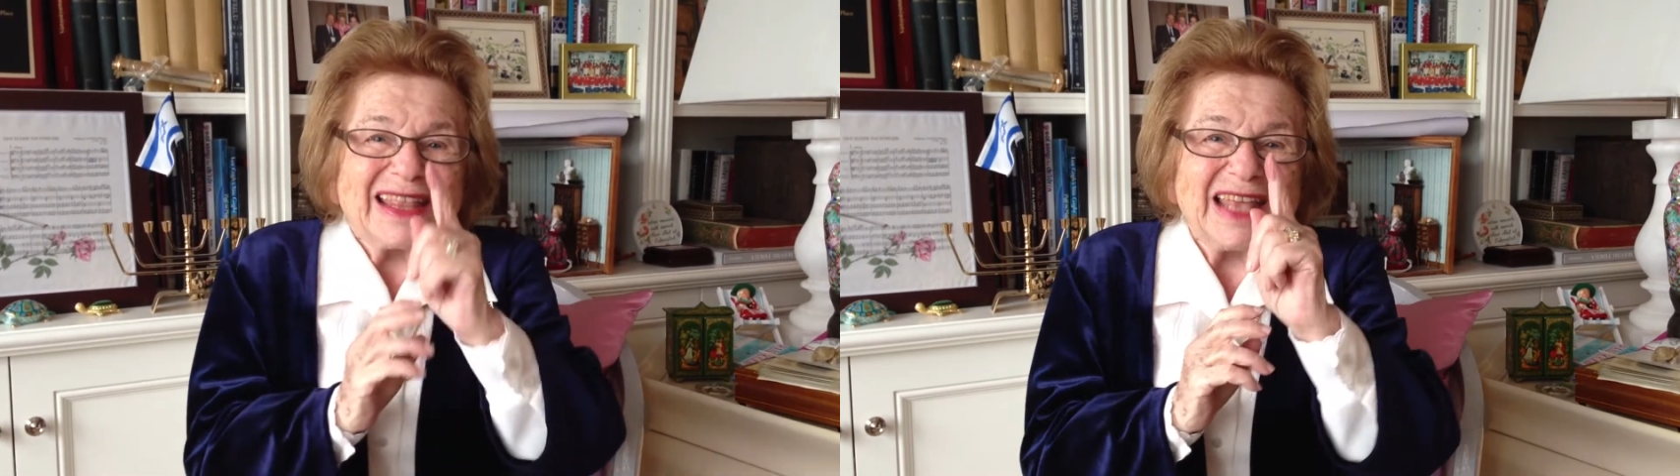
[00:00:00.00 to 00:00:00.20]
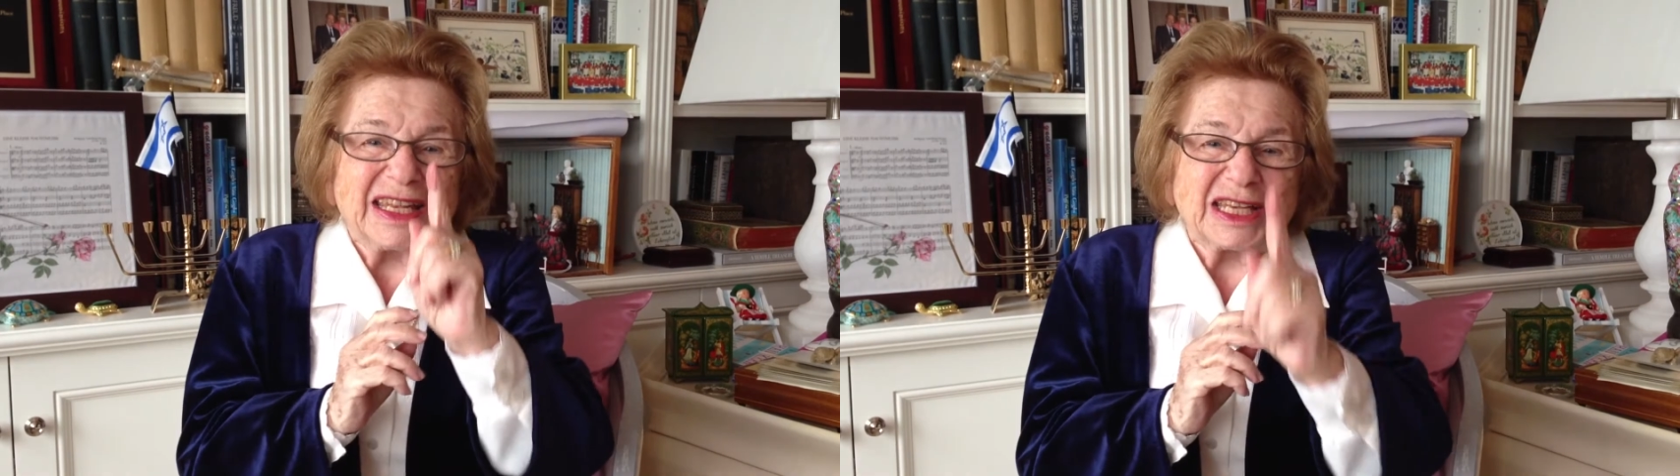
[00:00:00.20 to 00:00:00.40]

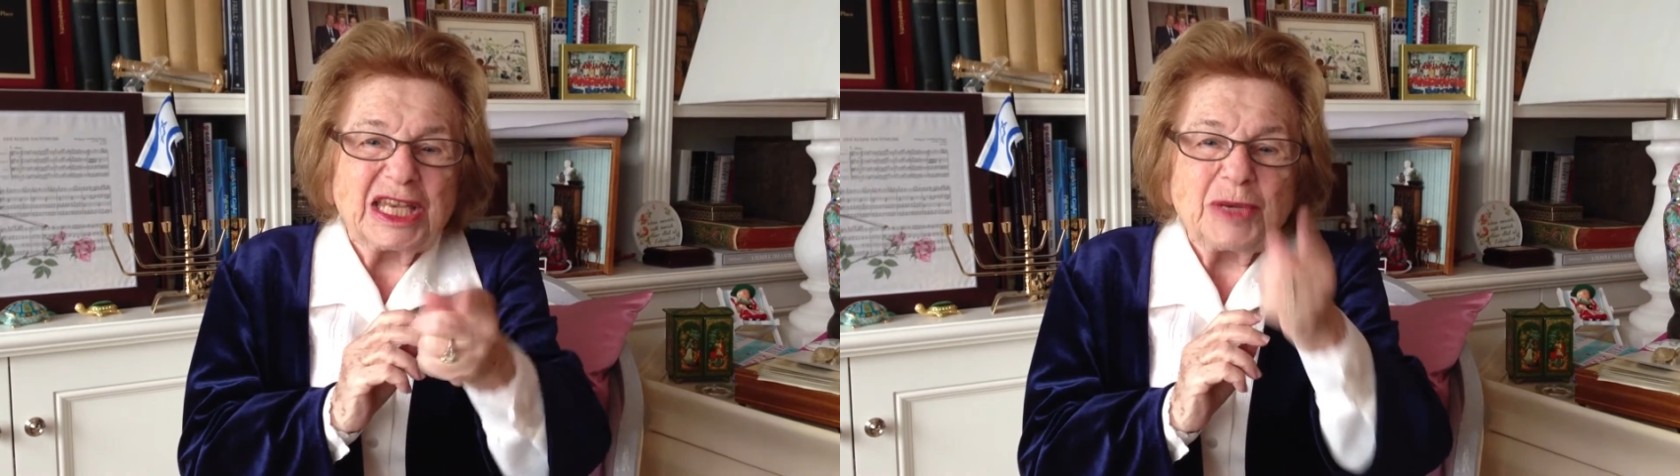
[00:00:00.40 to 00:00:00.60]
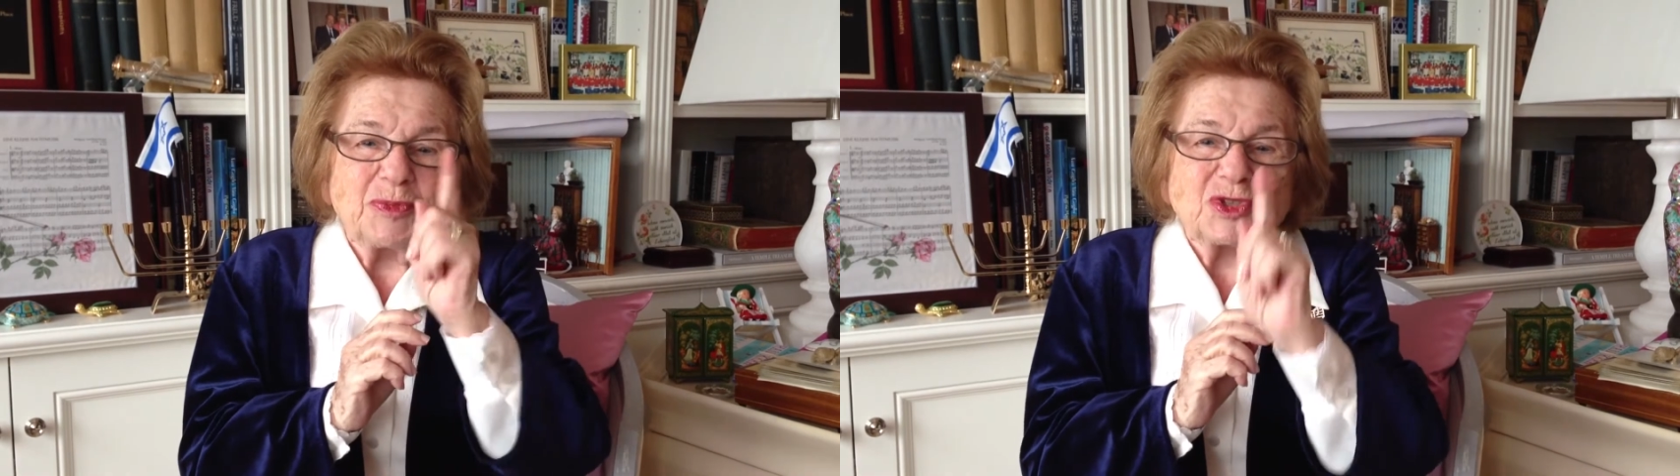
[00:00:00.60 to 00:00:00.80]
that
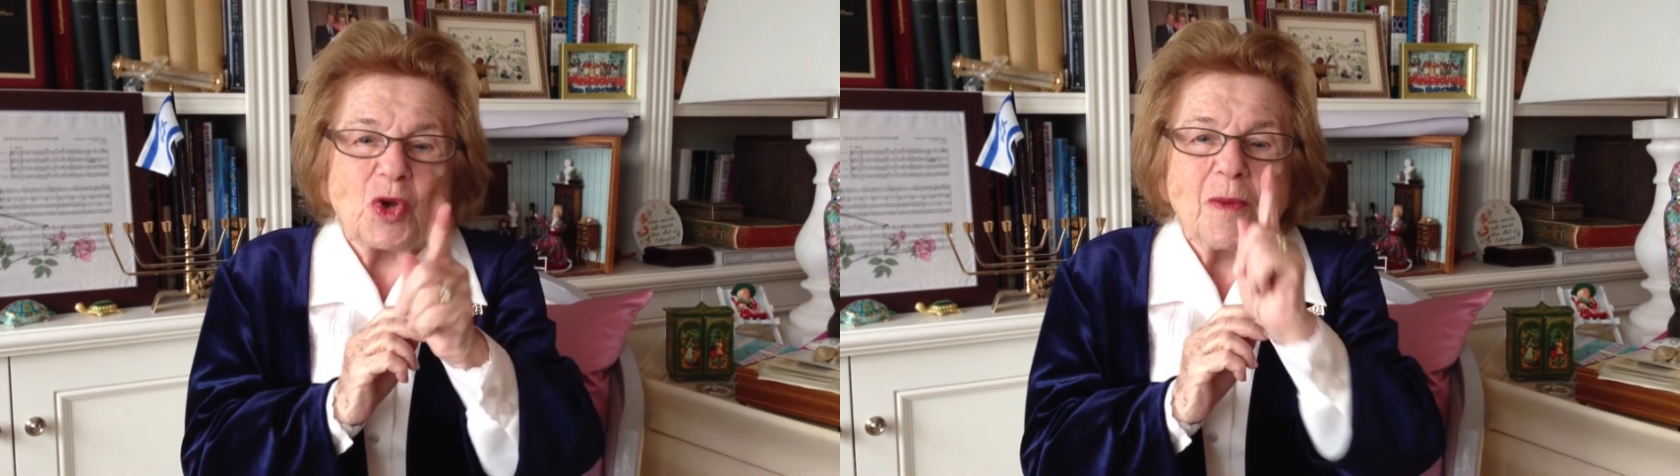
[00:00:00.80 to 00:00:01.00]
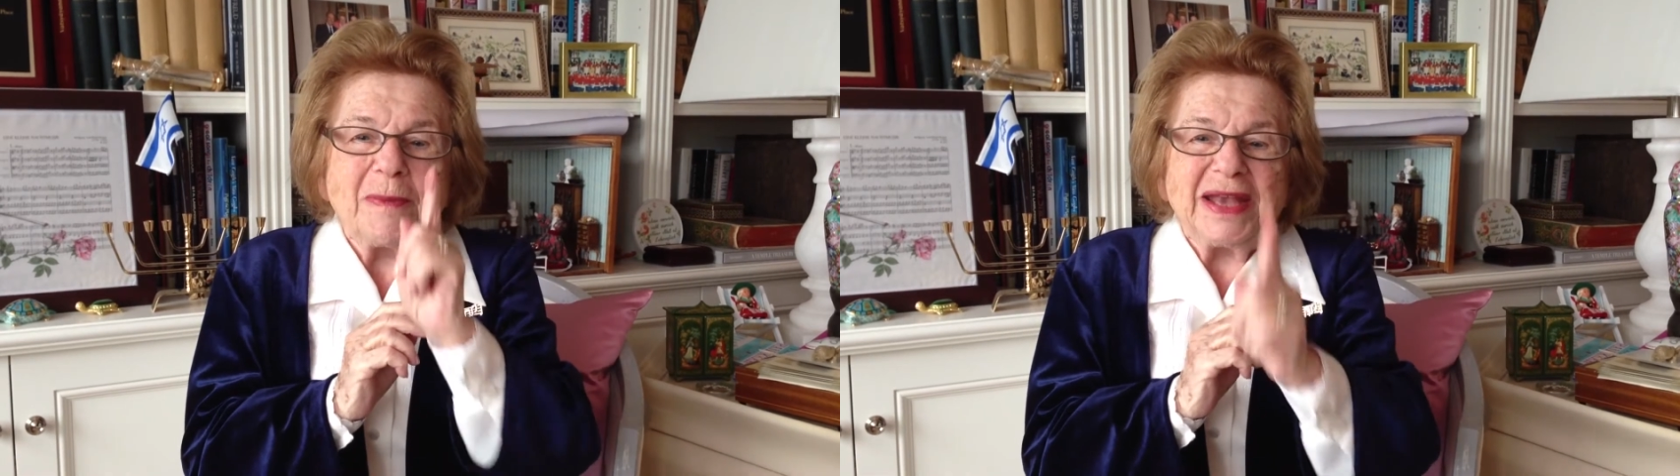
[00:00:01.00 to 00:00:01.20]
keeps
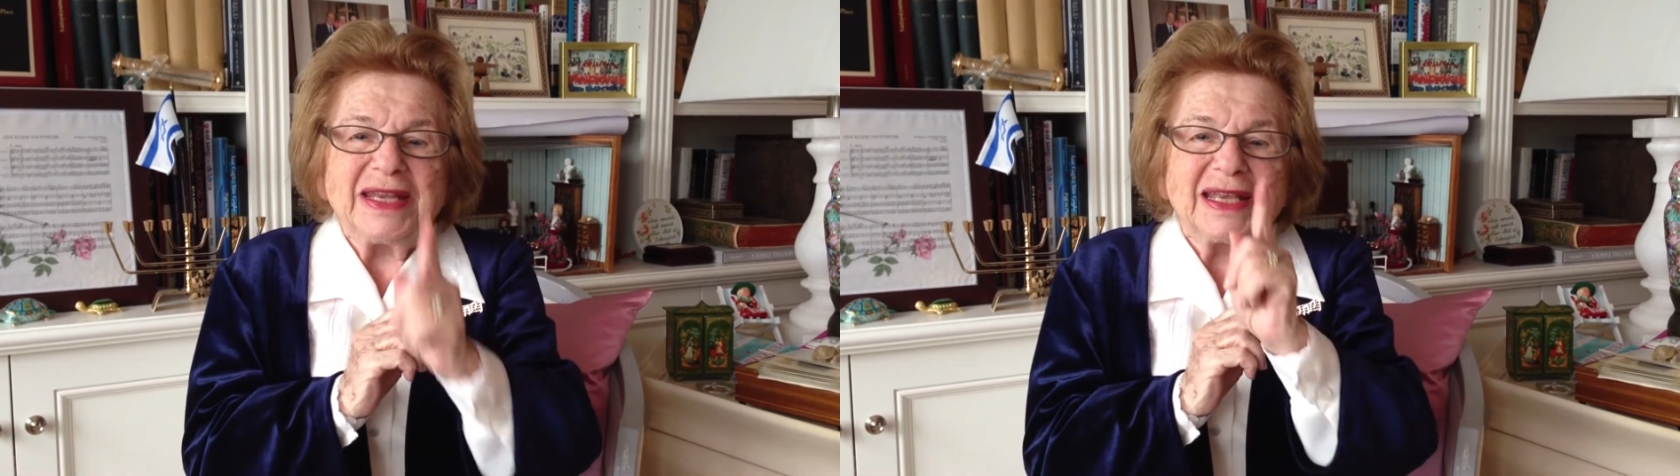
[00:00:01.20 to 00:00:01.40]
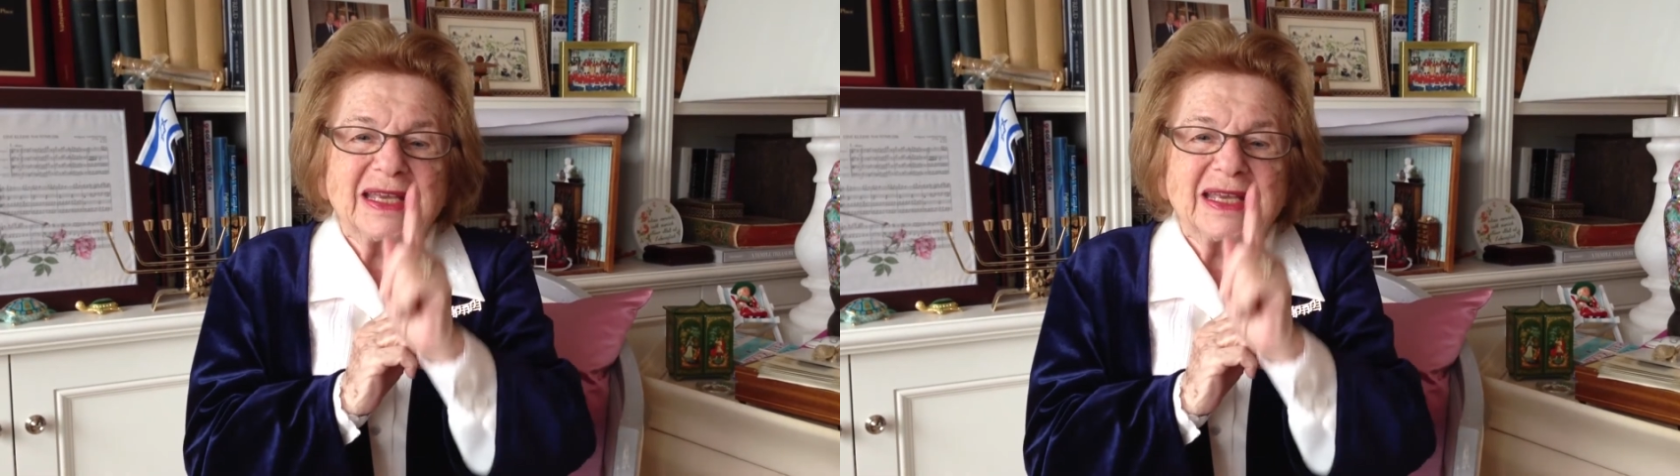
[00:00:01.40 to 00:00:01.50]
so many